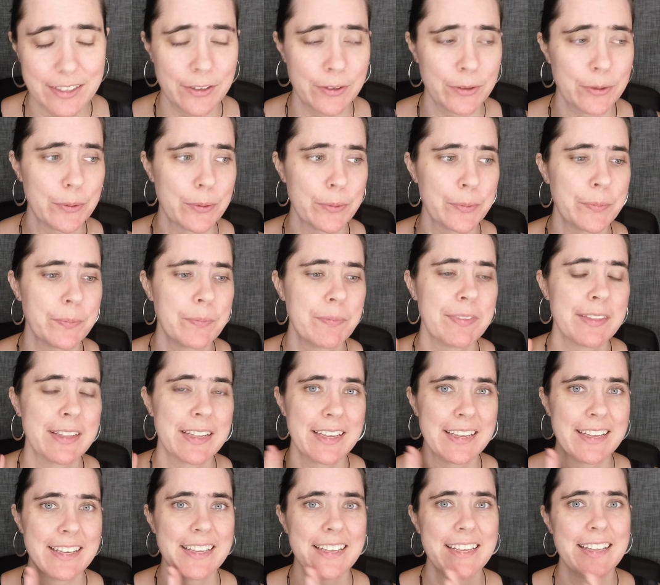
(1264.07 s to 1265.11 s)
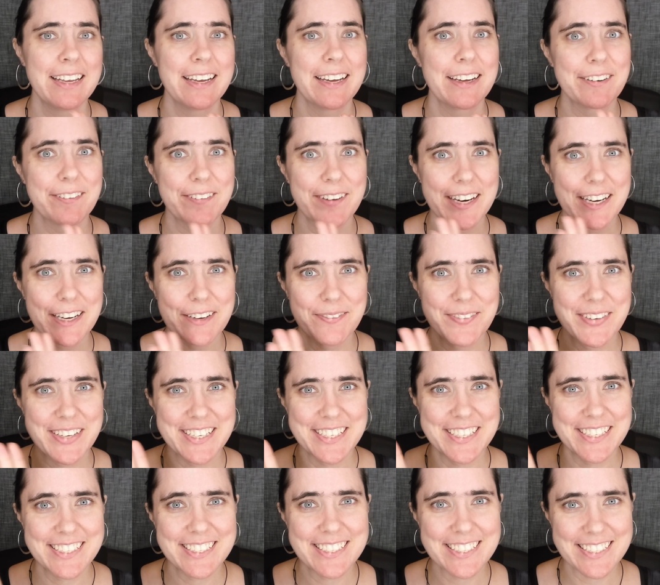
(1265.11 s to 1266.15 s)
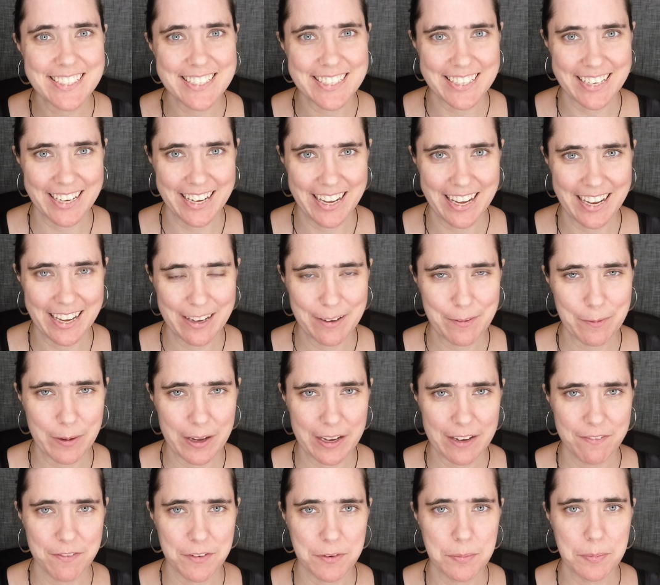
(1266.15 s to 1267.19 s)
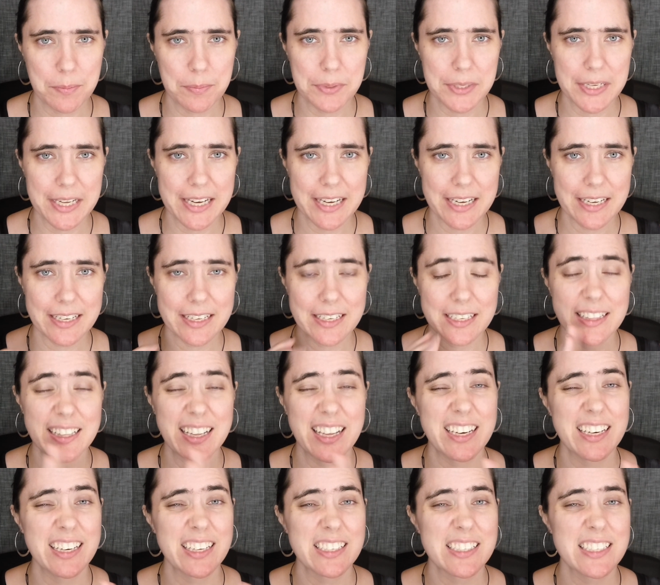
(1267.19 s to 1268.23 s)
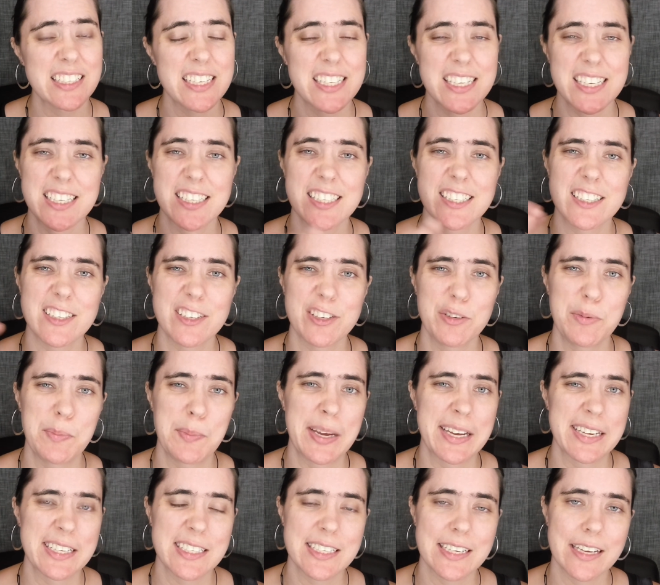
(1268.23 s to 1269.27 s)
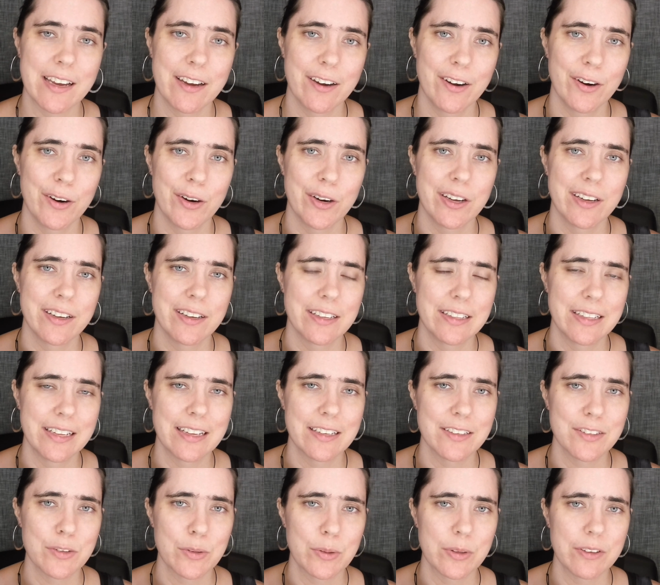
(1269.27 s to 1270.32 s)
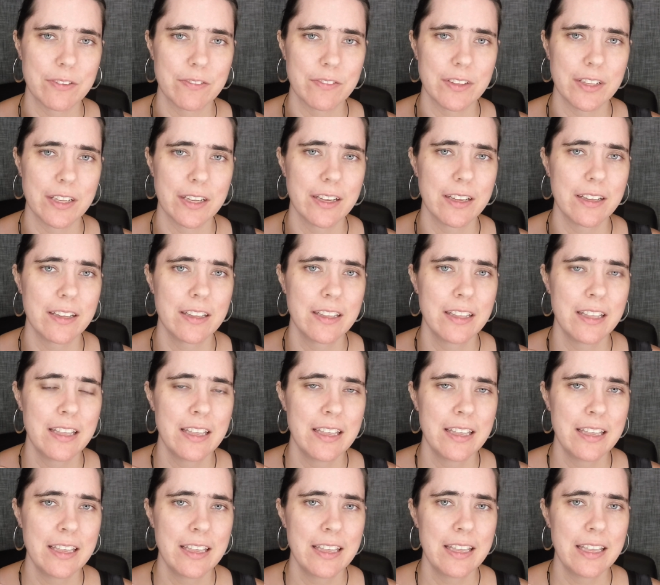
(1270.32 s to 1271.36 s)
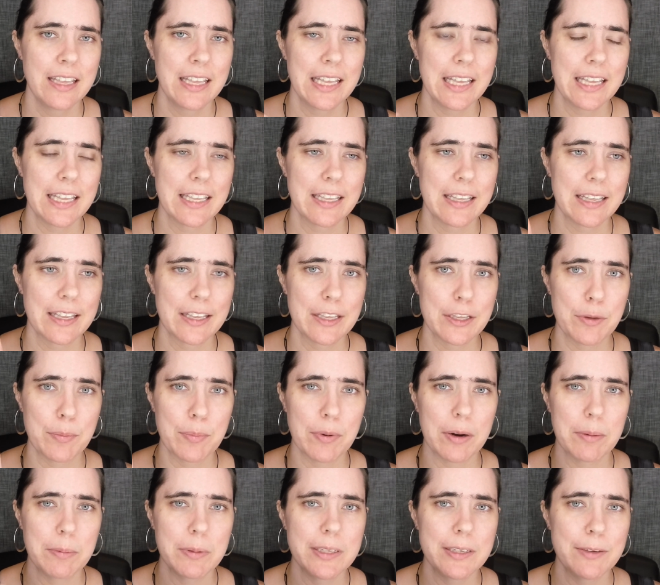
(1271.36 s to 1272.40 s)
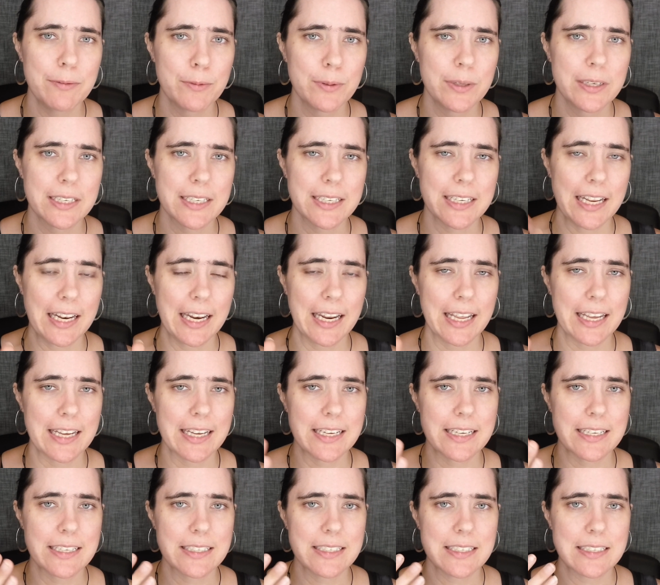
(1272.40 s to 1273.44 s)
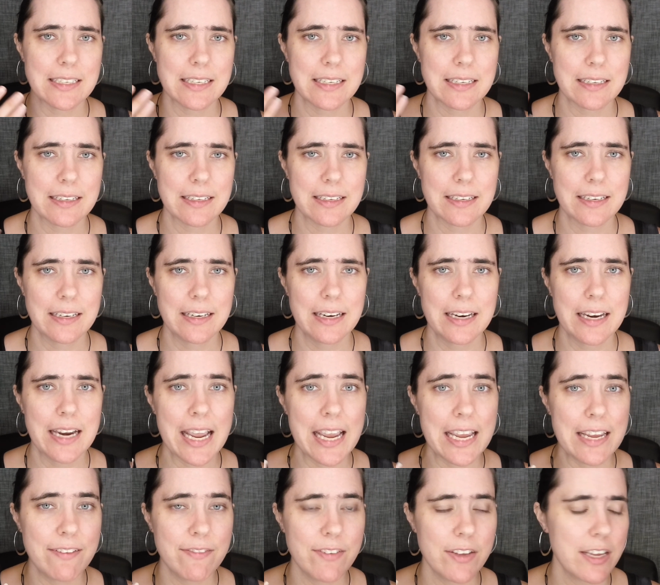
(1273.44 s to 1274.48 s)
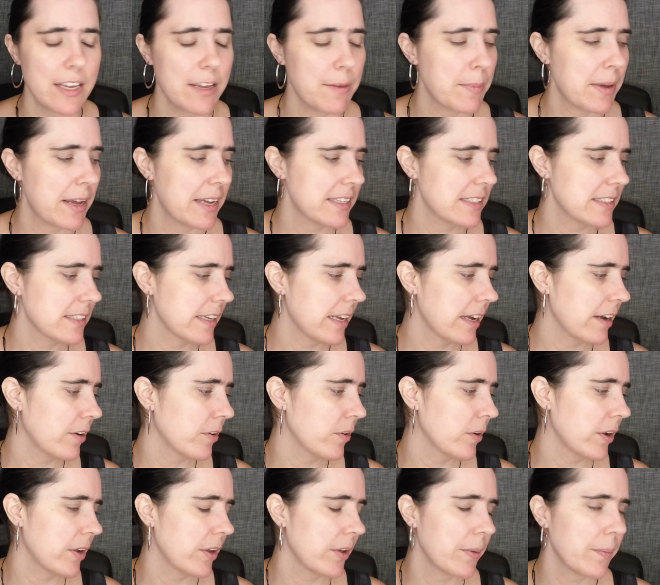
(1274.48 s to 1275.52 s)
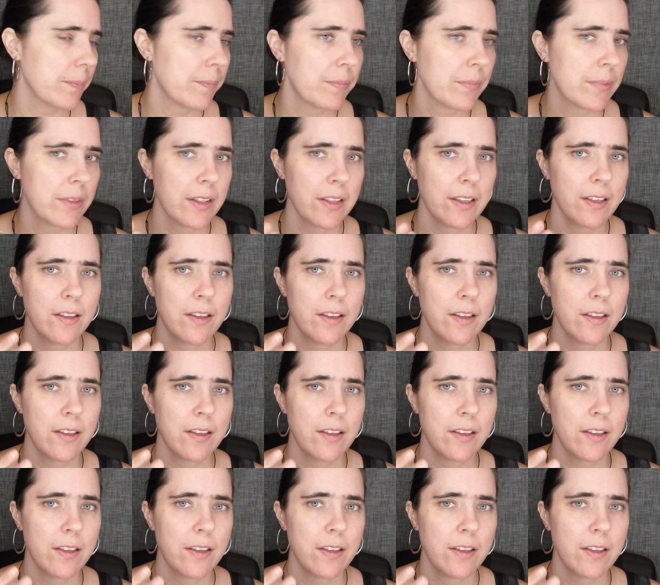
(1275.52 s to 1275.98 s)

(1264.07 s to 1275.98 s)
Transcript: So I'd recommend staying away from black, and that extends to mascara and that sort of thing. You probably want a nice navy mascara